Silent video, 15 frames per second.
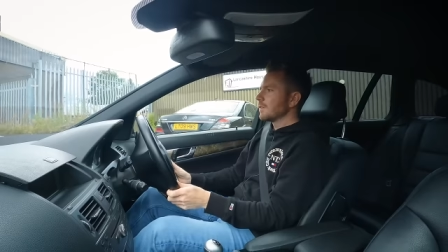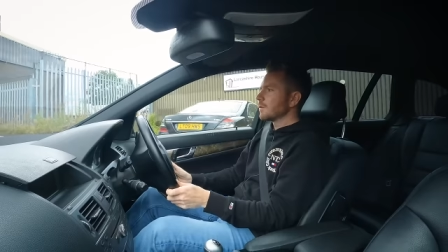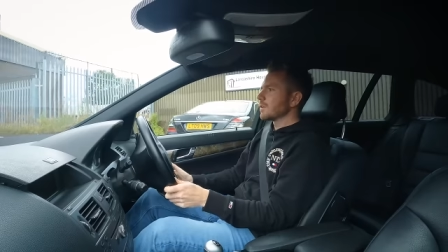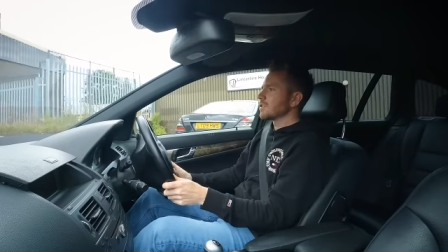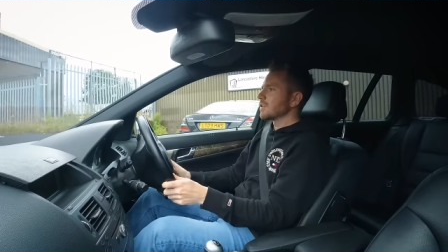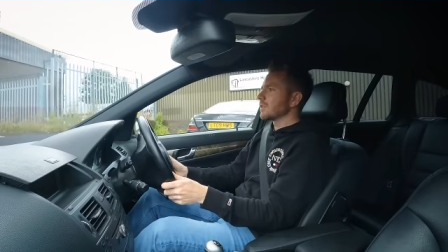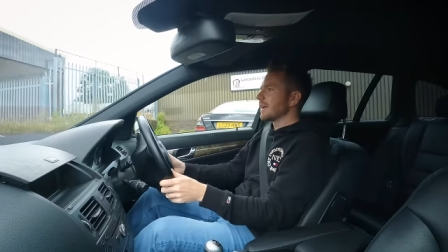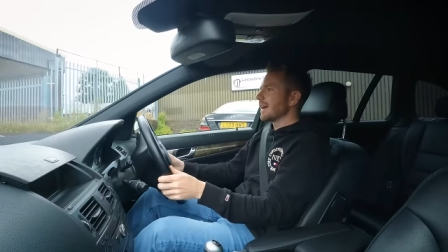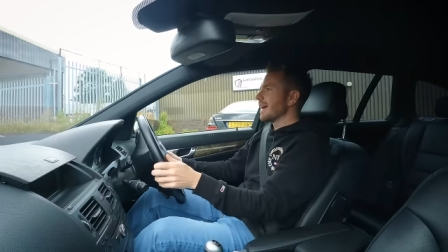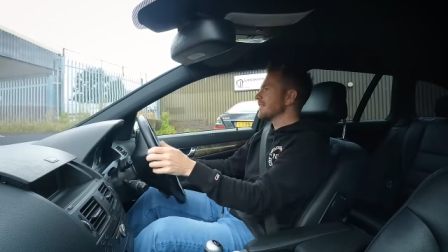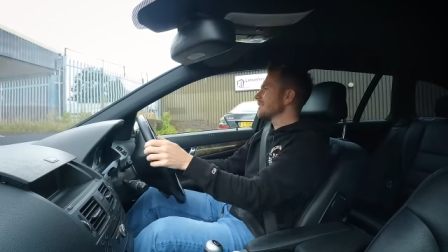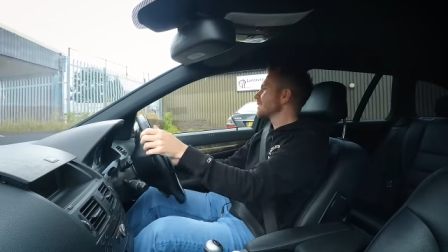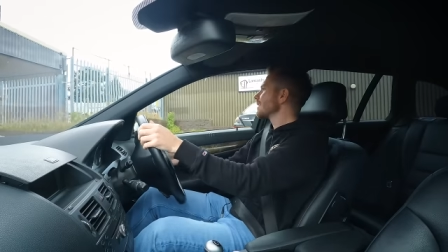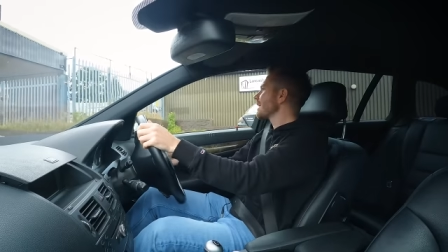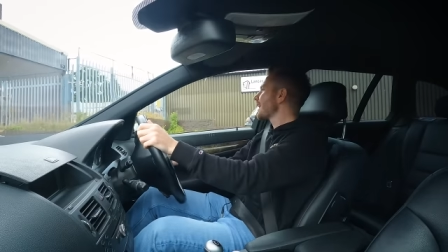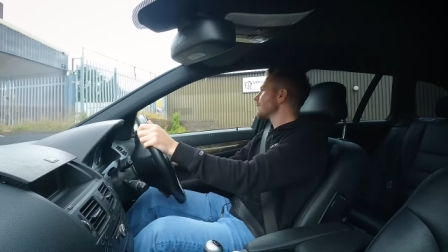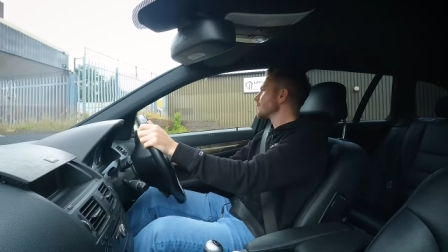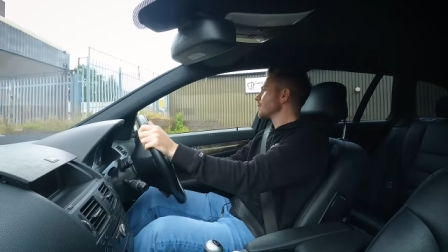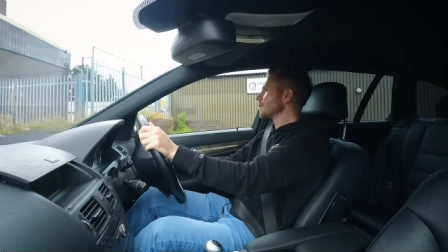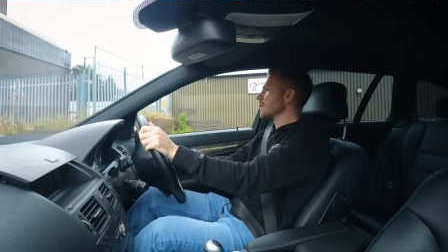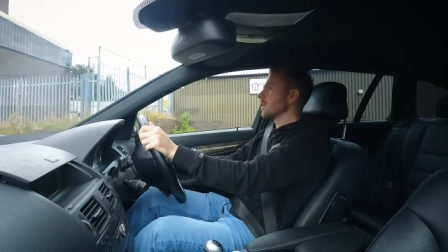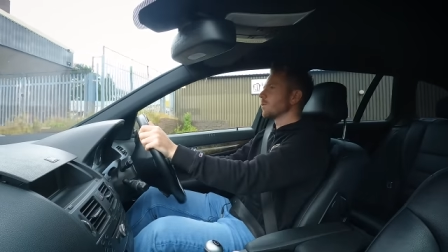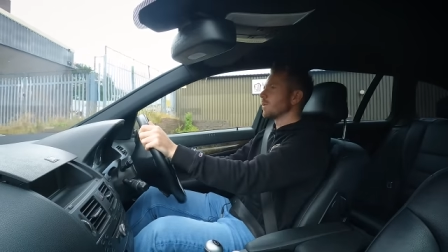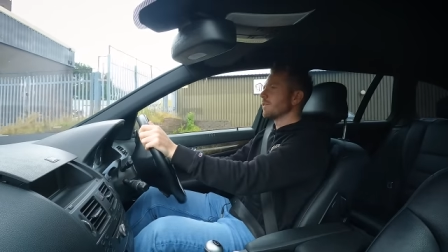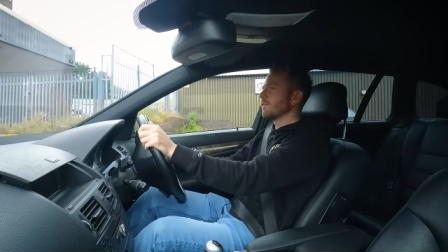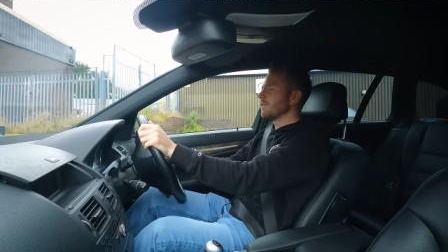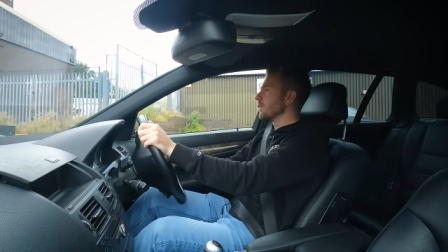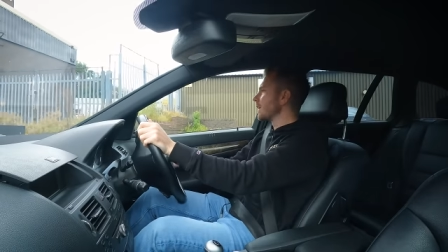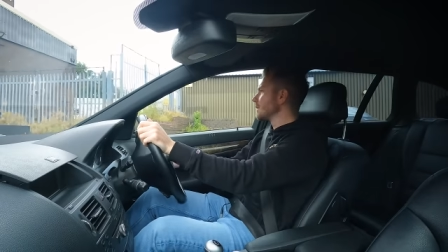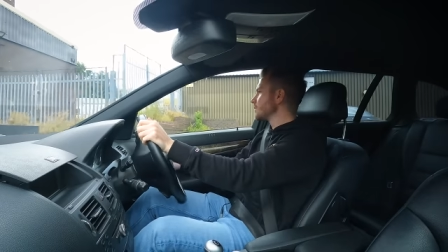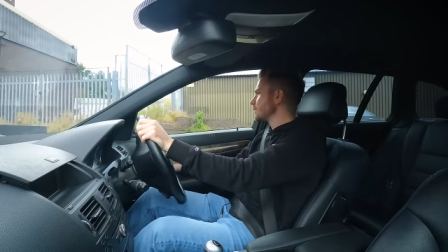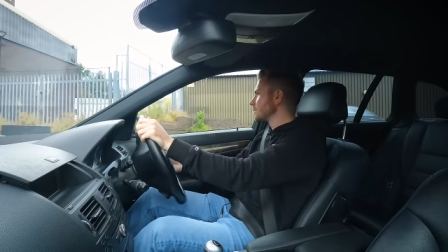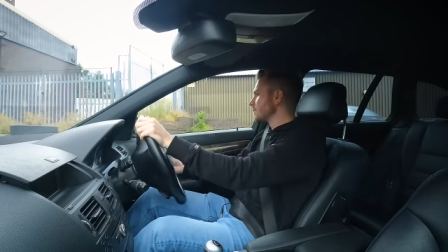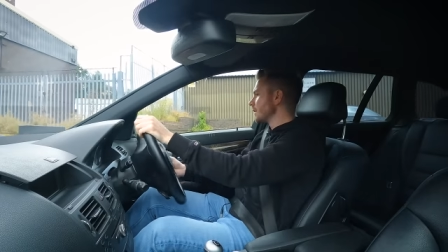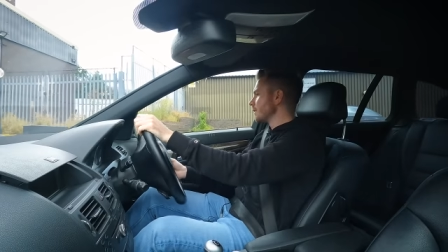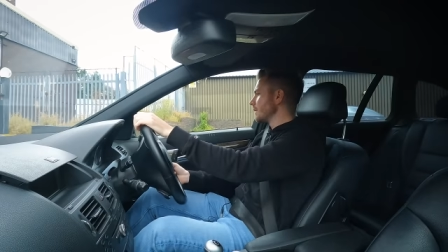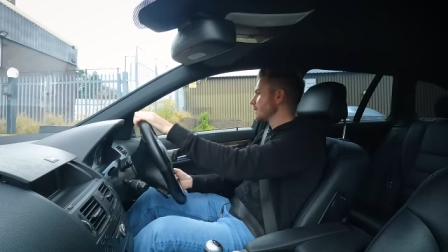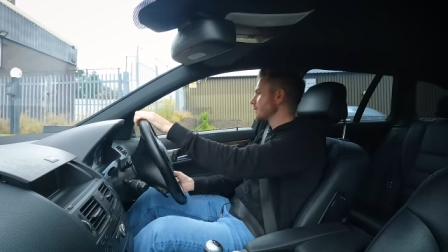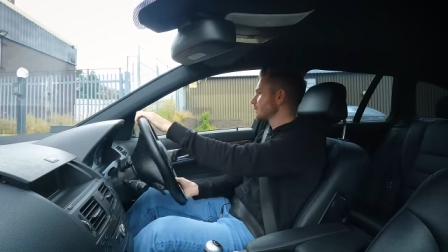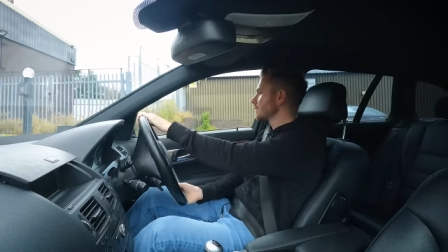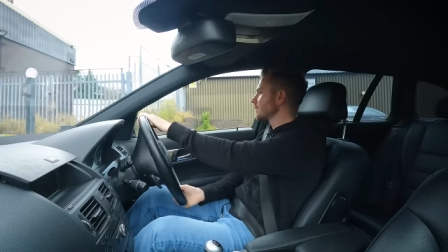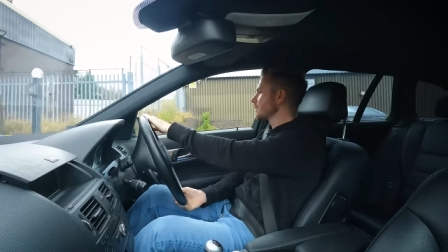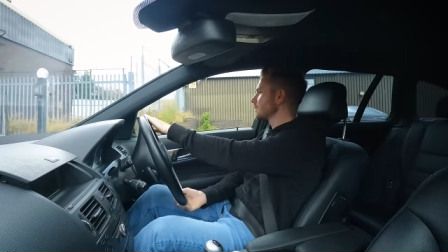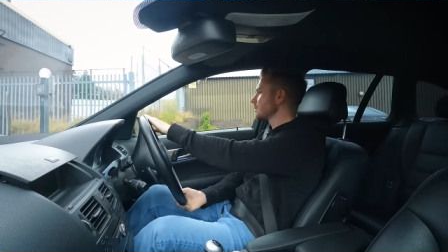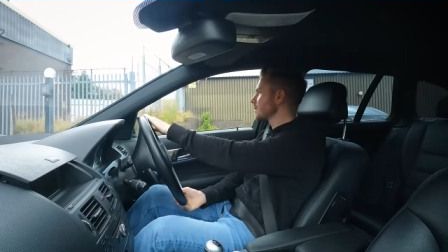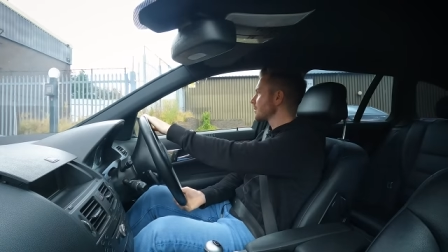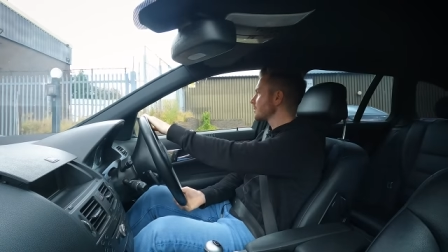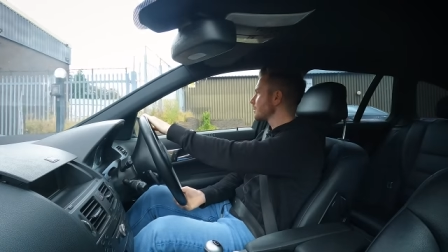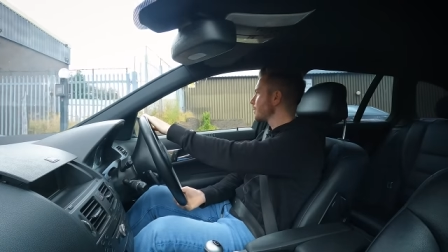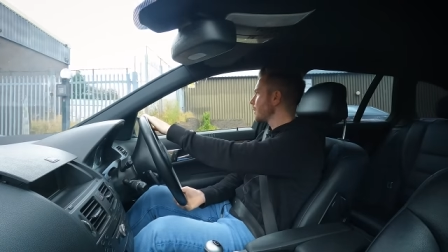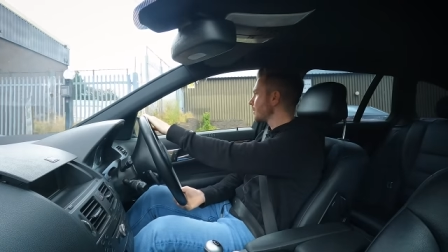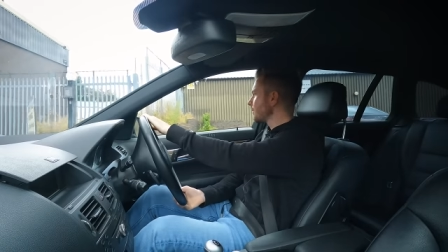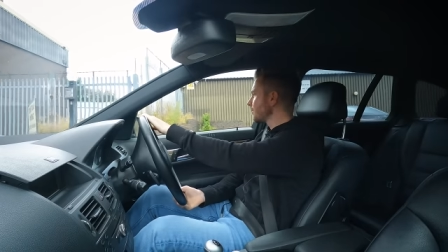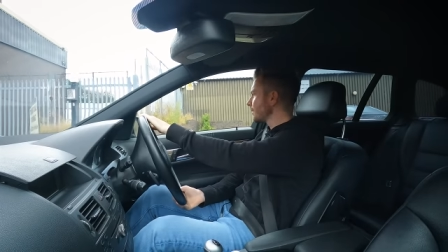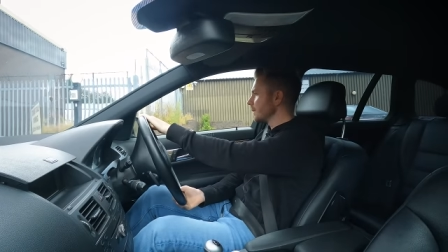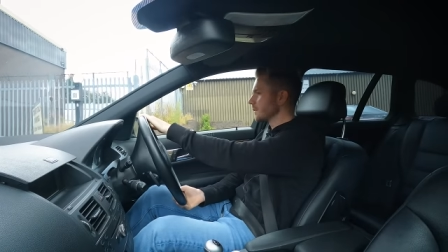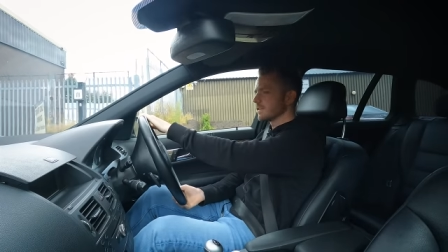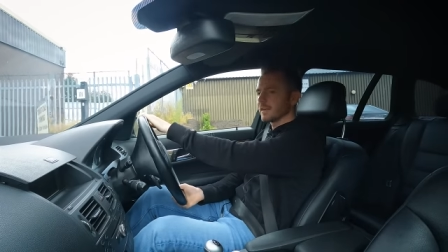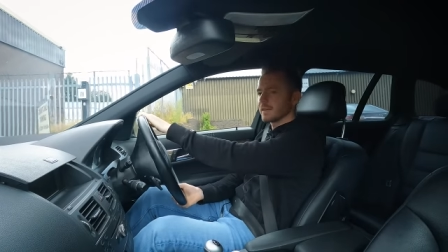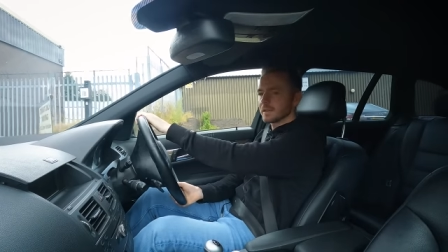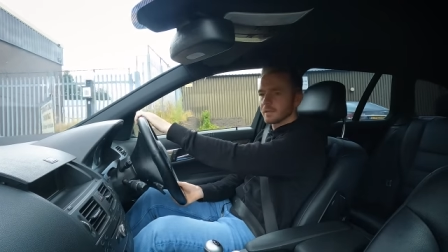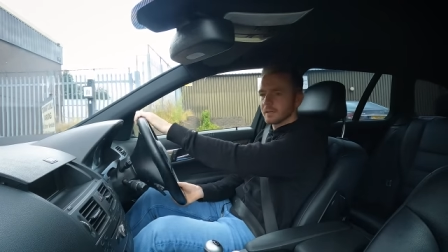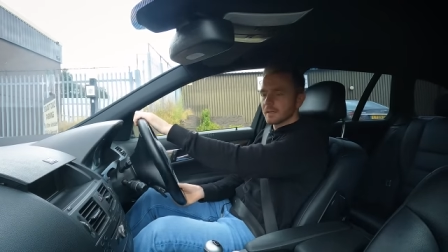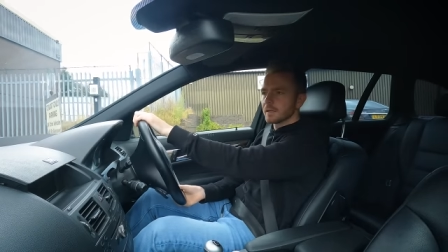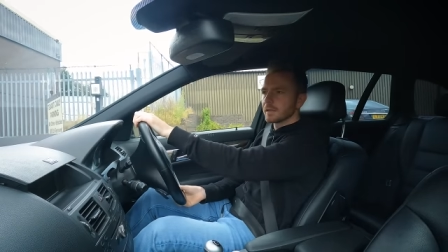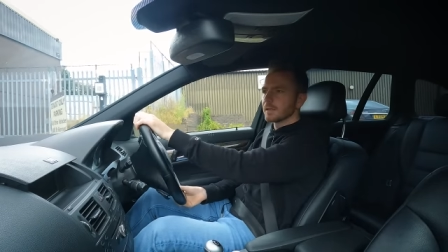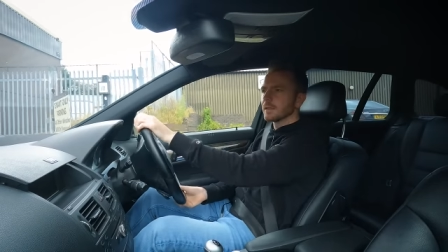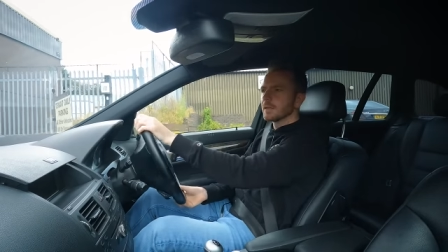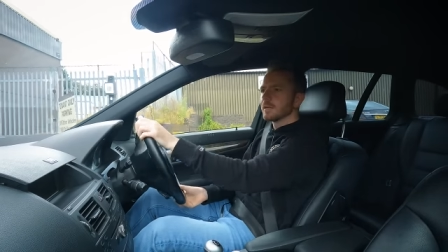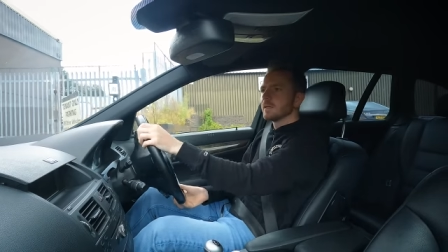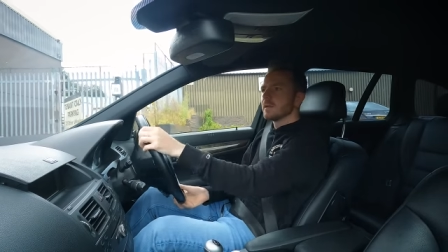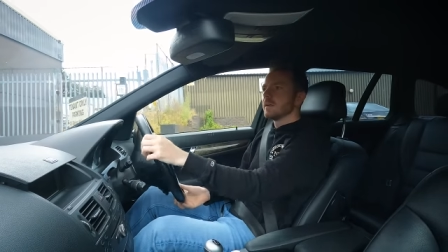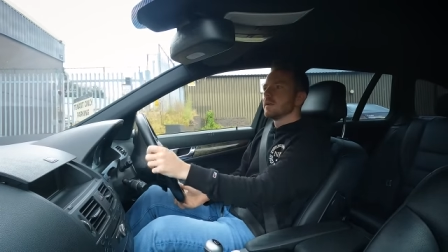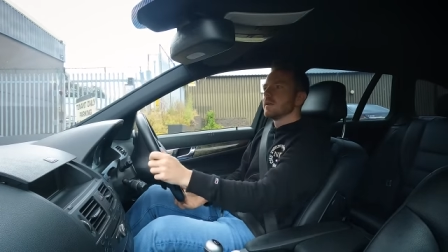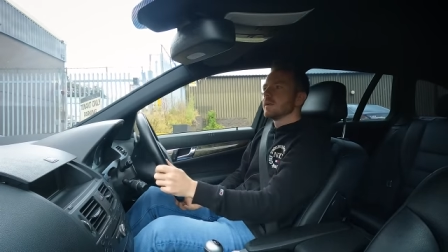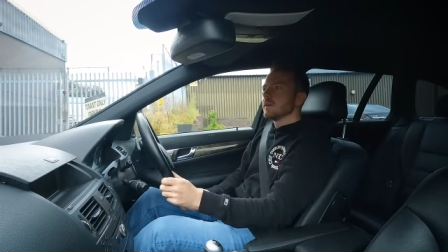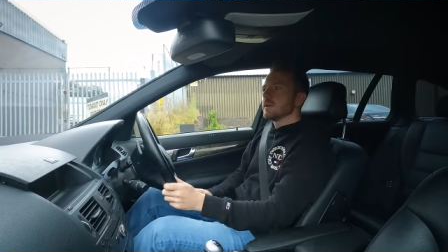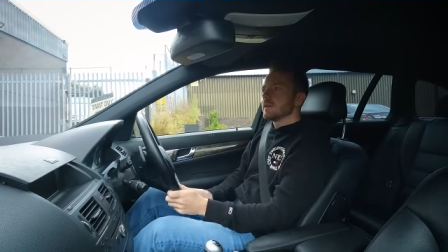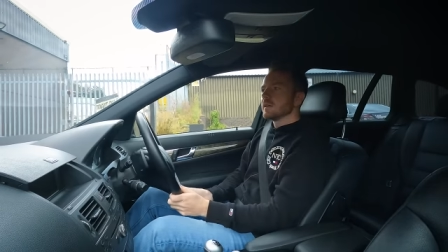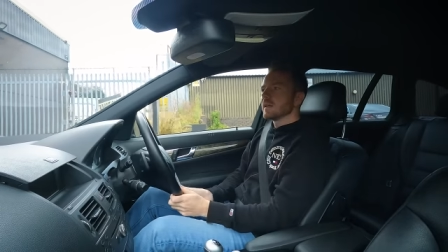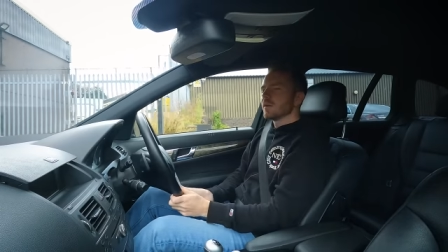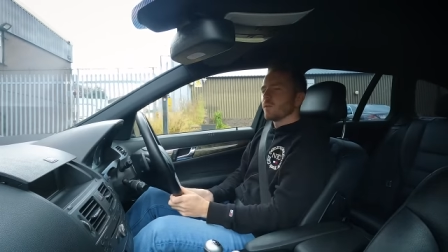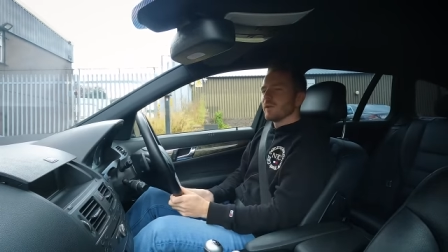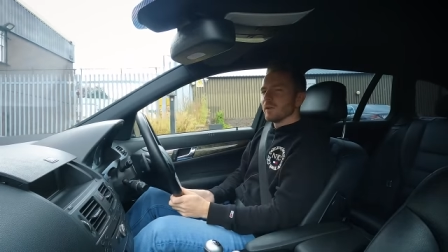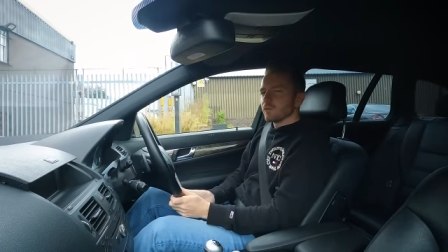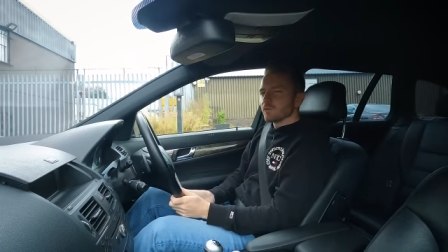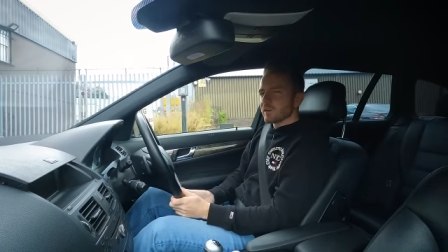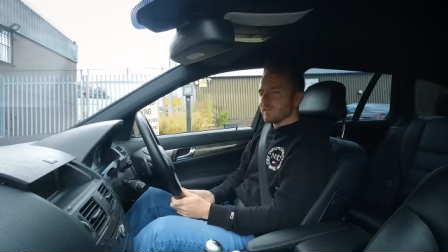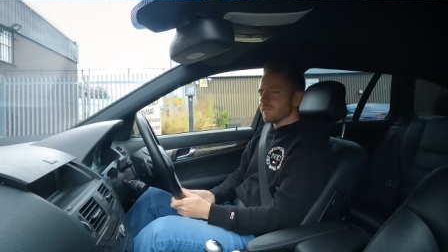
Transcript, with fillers: So I shall get that done along with a full engine service, change the pollen filter, get the wheels